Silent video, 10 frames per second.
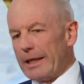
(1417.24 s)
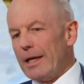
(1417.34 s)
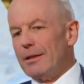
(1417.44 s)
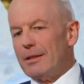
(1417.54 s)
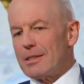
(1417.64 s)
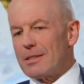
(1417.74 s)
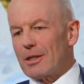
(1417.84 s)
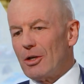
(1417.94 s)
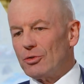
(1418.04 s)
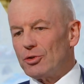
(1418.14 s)
Well, again, this is
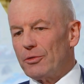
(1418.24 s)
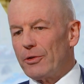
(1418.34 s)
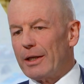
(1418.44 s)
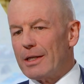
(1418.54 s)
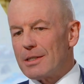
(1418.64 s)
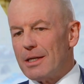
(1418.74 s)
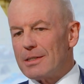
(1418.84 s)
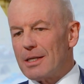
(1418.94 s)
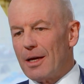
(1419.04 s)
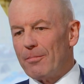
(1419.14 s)
a cultural thing, isn't it?